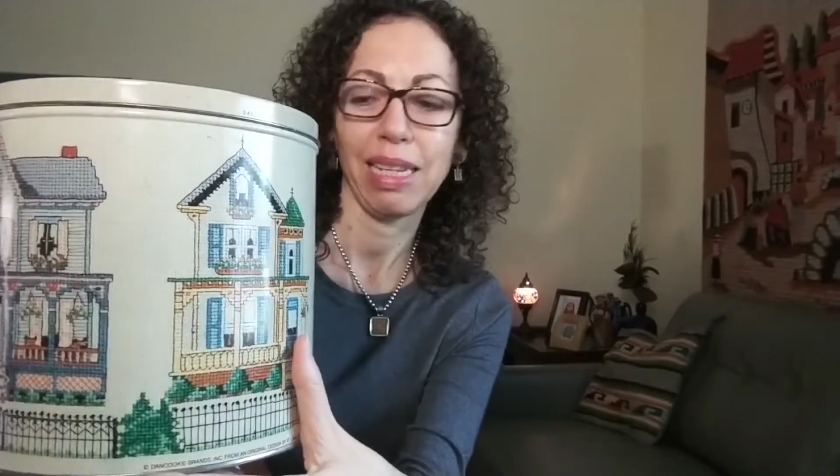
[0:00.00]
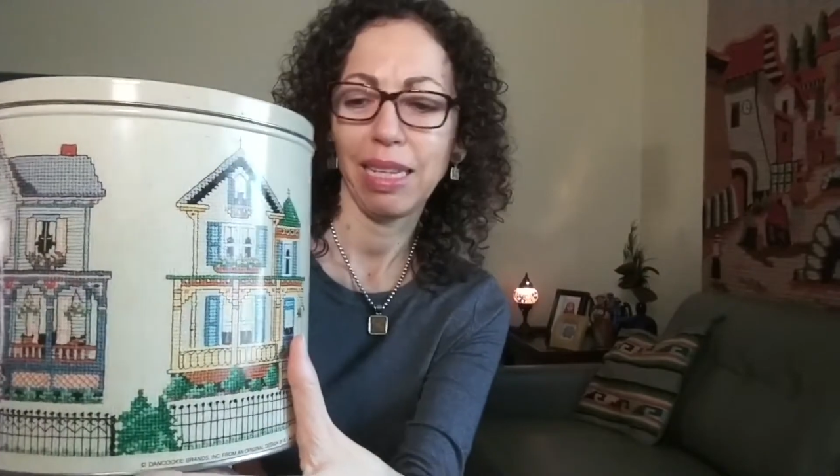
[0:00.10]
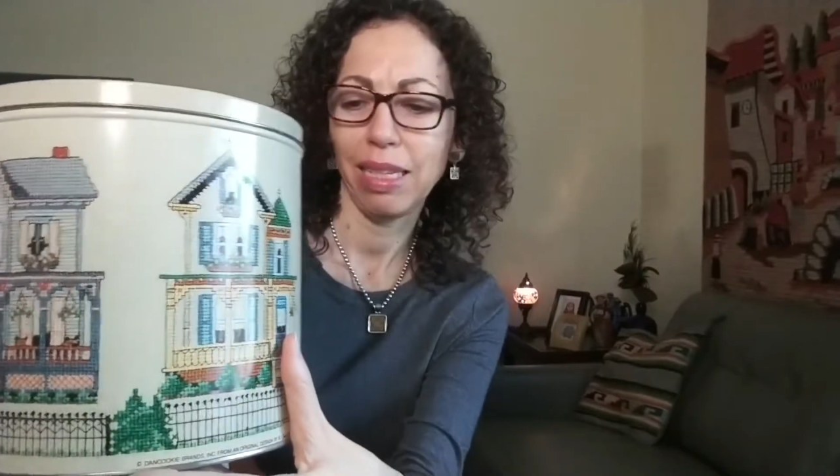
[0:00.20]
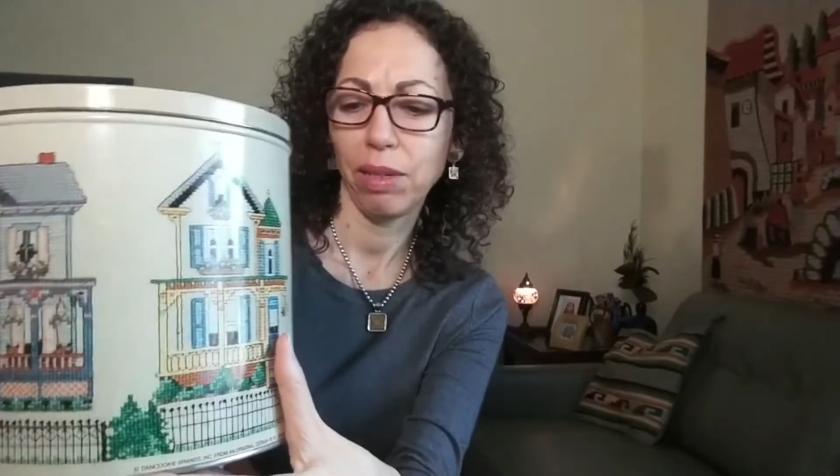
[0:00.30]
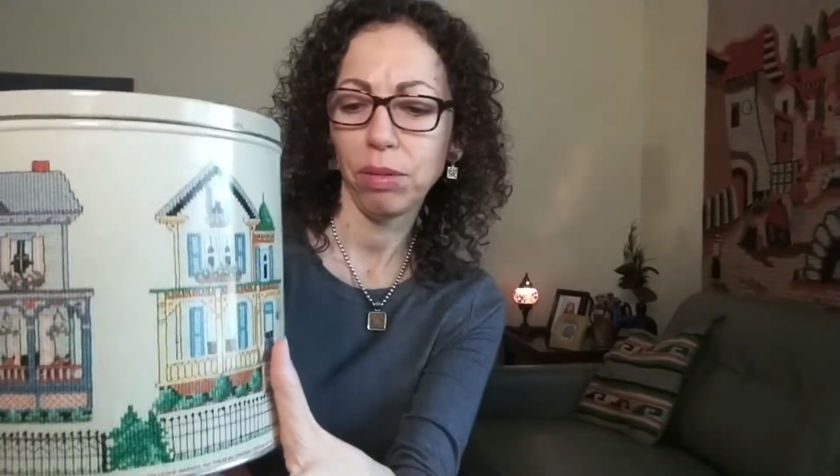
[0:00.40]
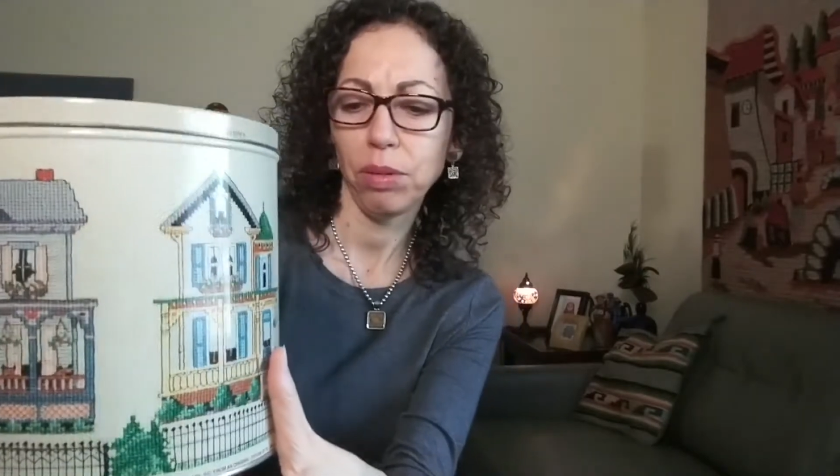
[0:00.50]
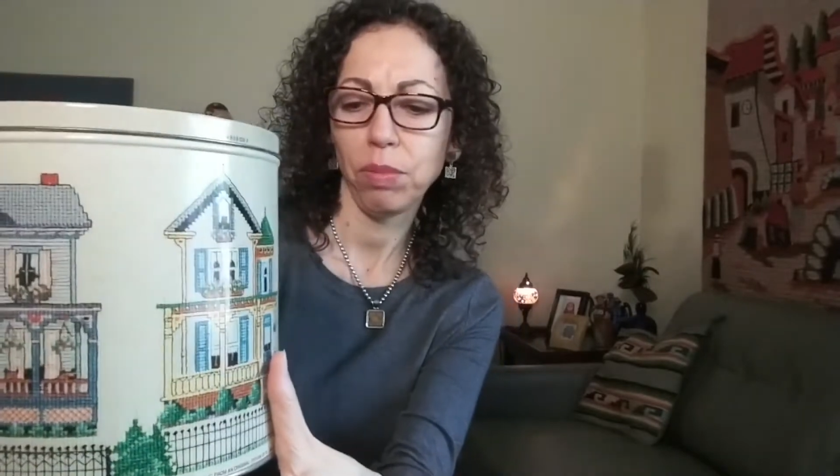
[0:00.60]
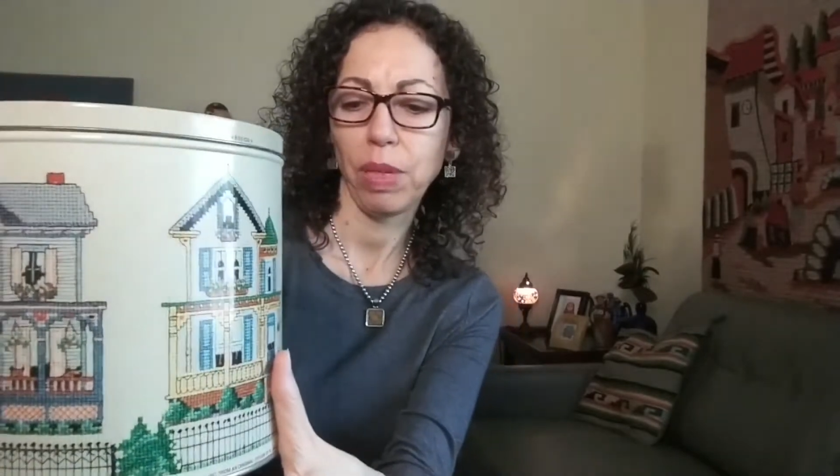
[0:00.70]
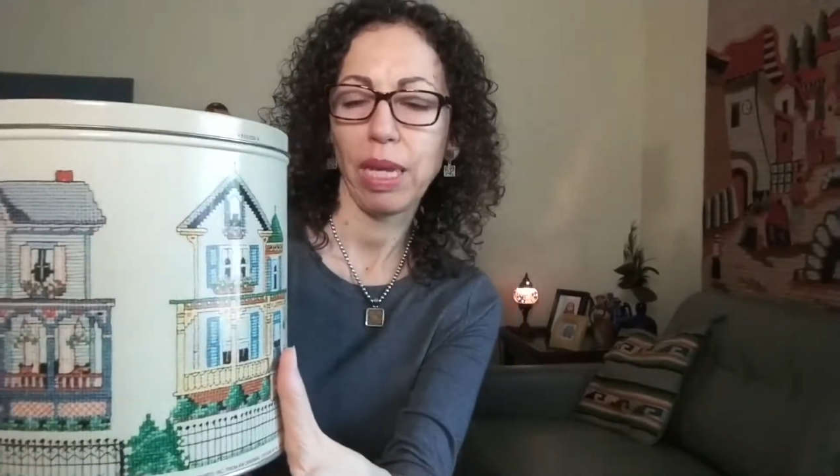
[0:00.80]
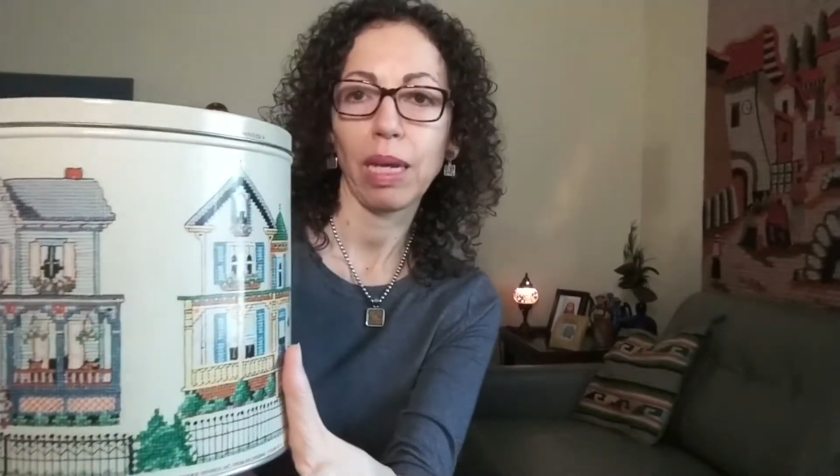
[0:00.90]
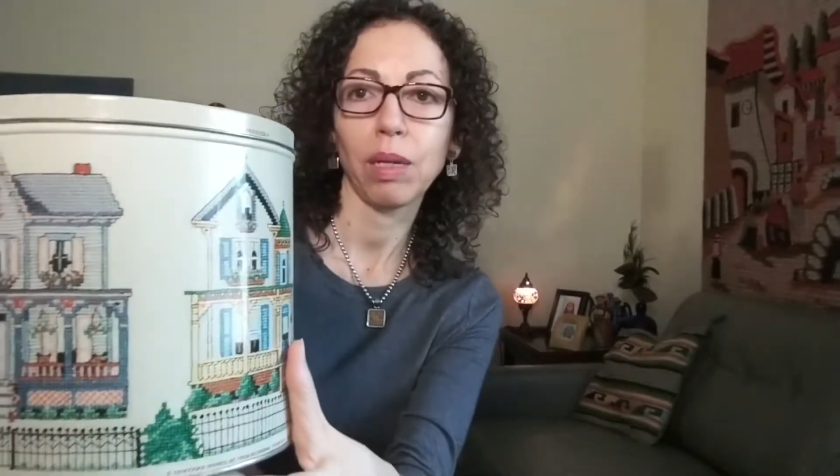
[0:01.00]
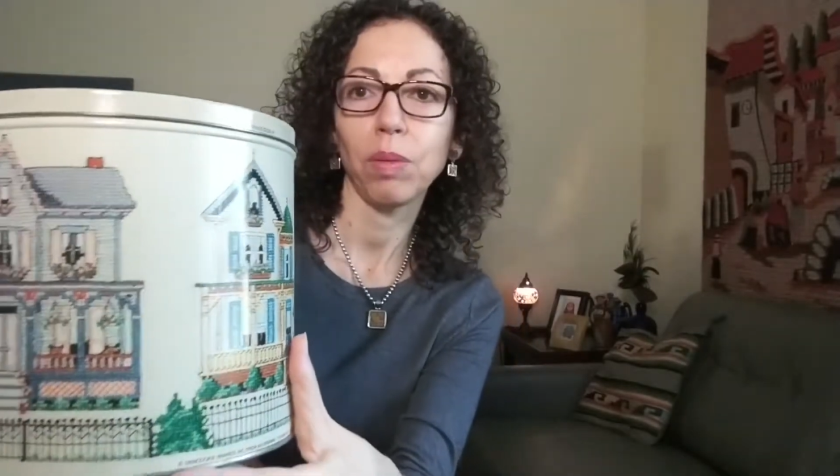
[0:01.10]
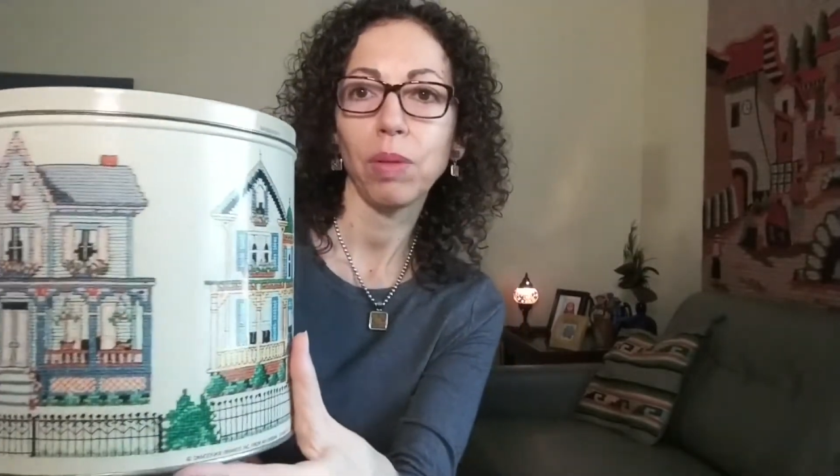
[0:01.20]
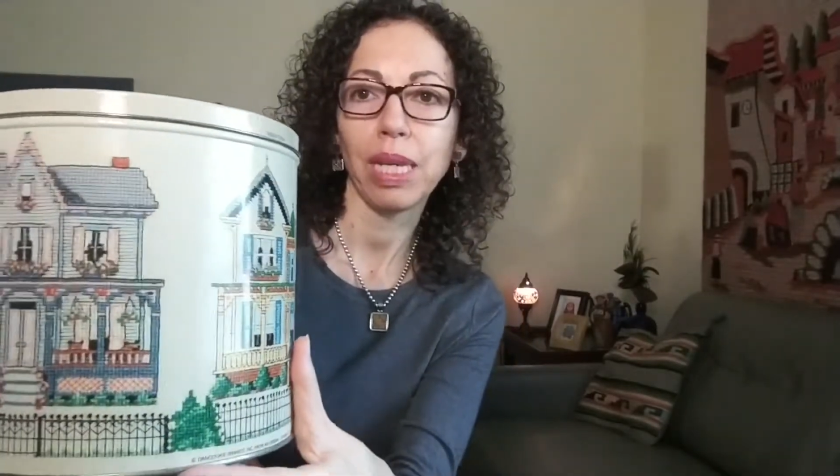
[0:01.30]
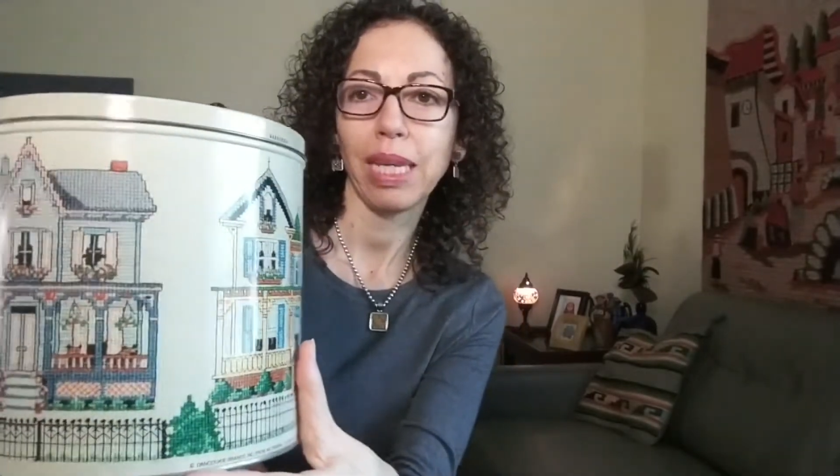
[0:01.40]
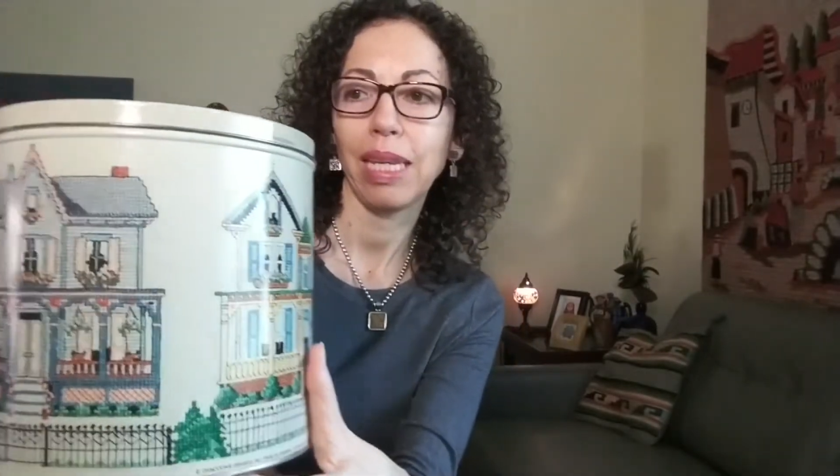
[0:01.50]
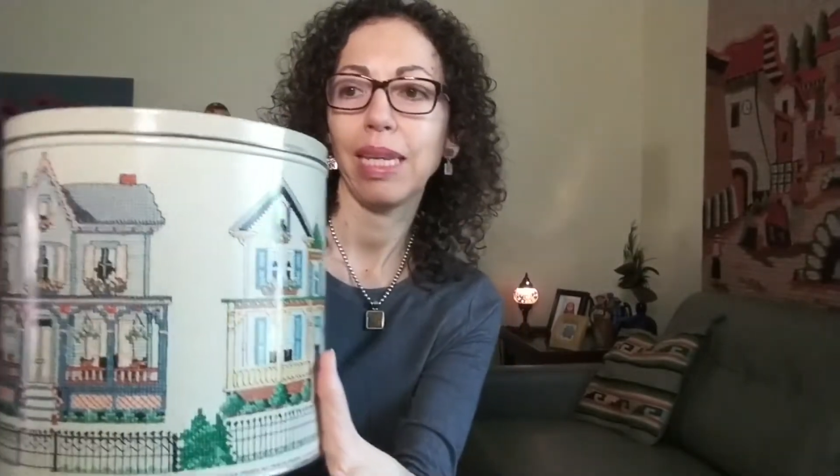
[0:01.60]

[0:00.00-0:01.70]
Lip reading: it used to be a cookie